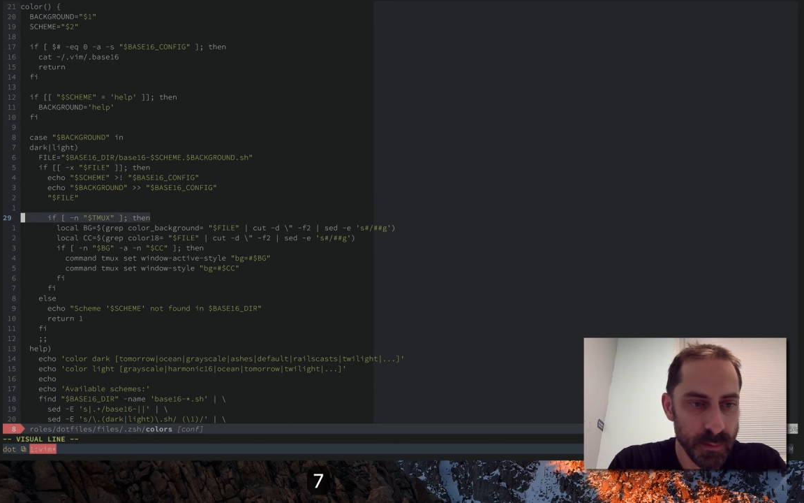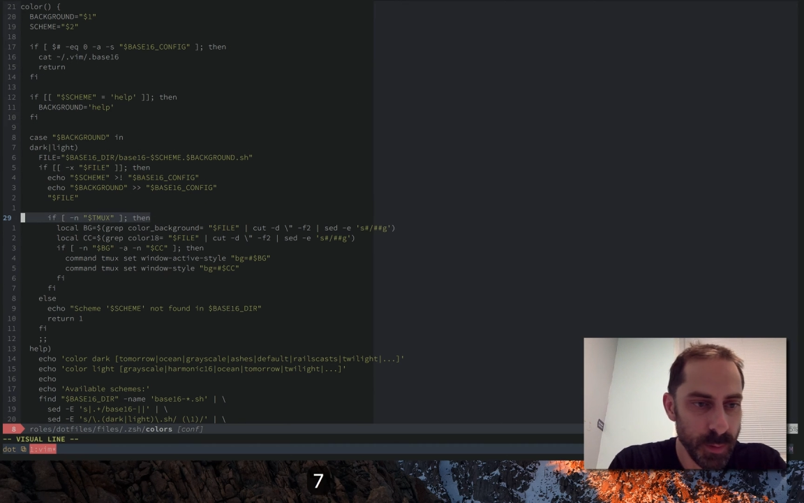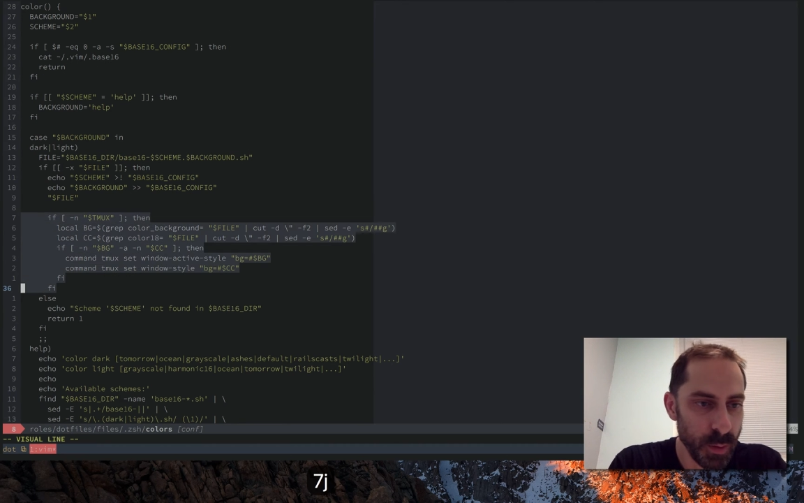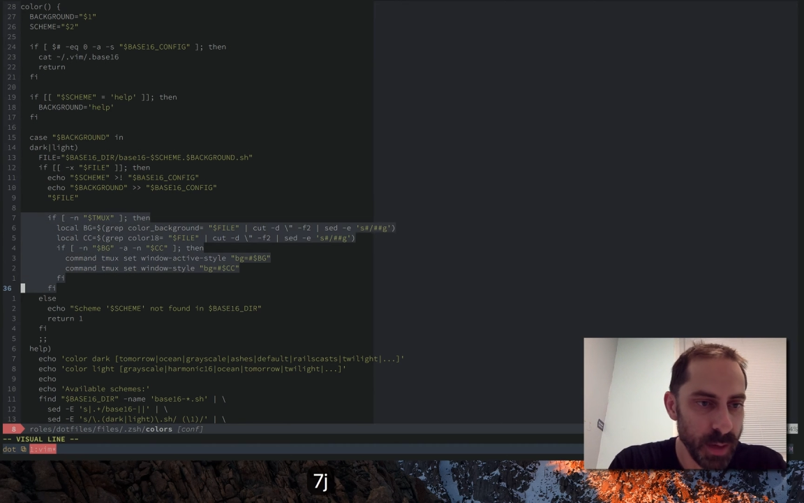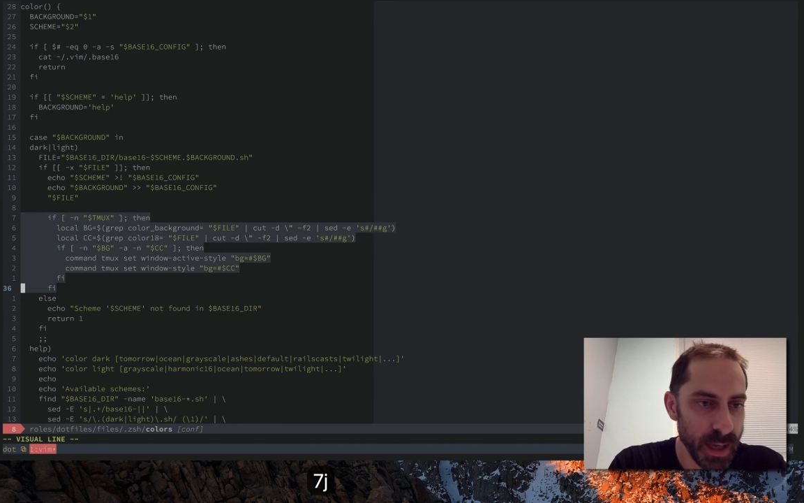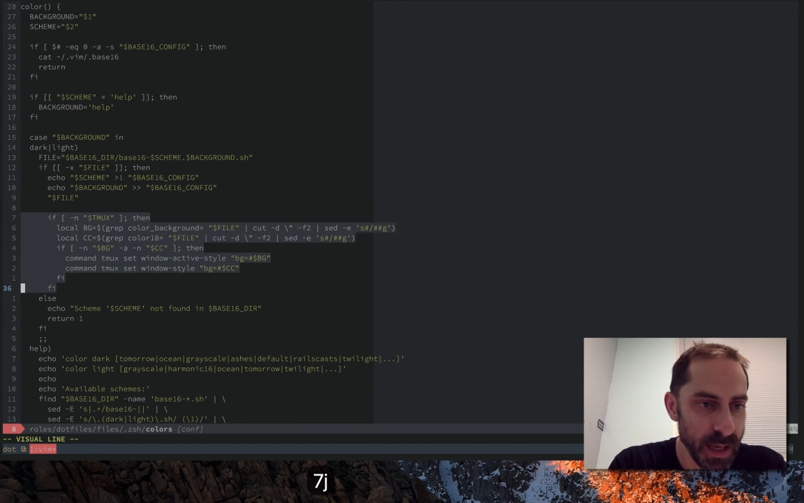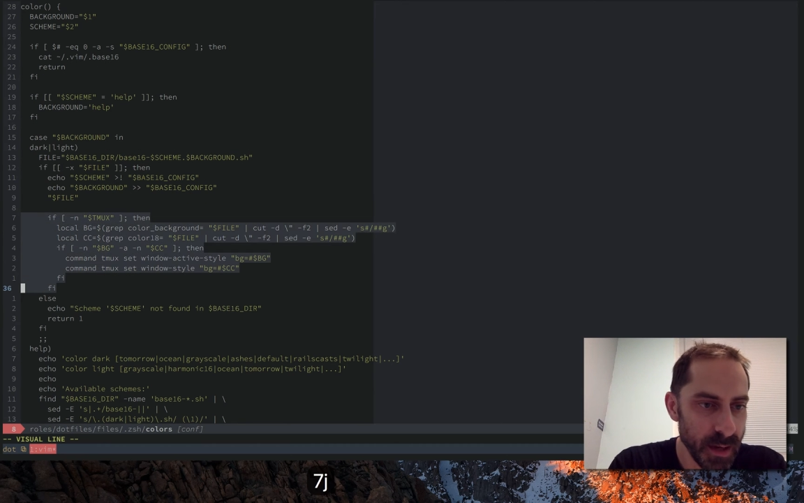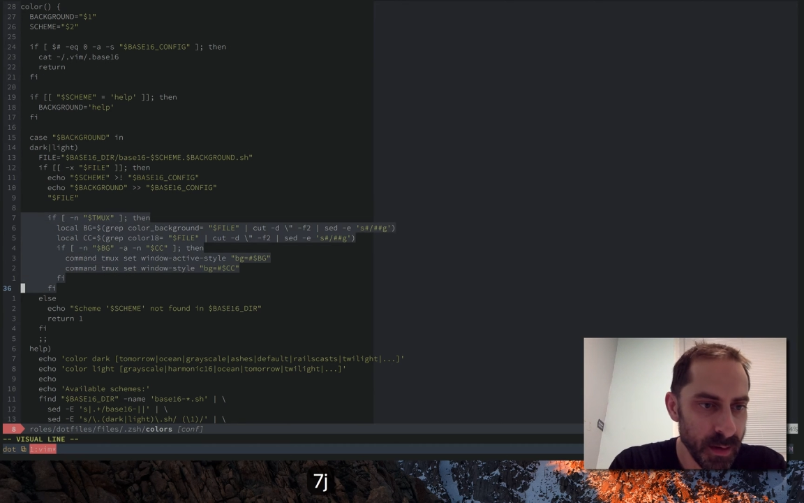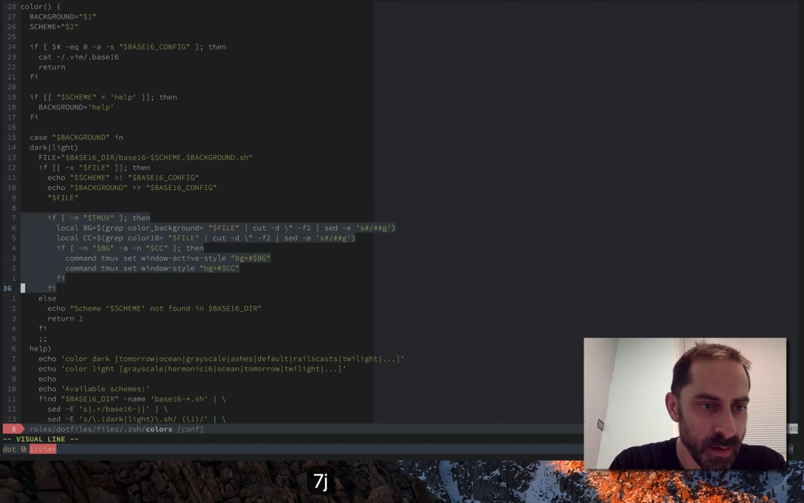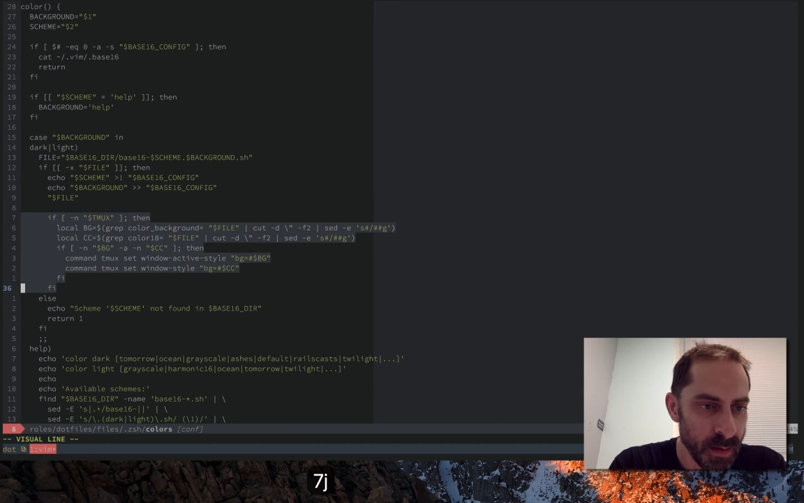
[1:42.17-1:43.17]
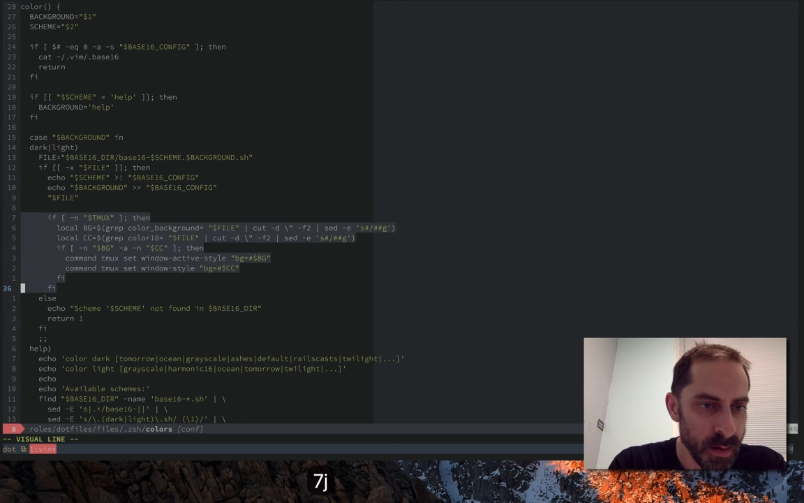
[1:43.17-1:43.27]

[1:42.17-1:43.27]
if we look here,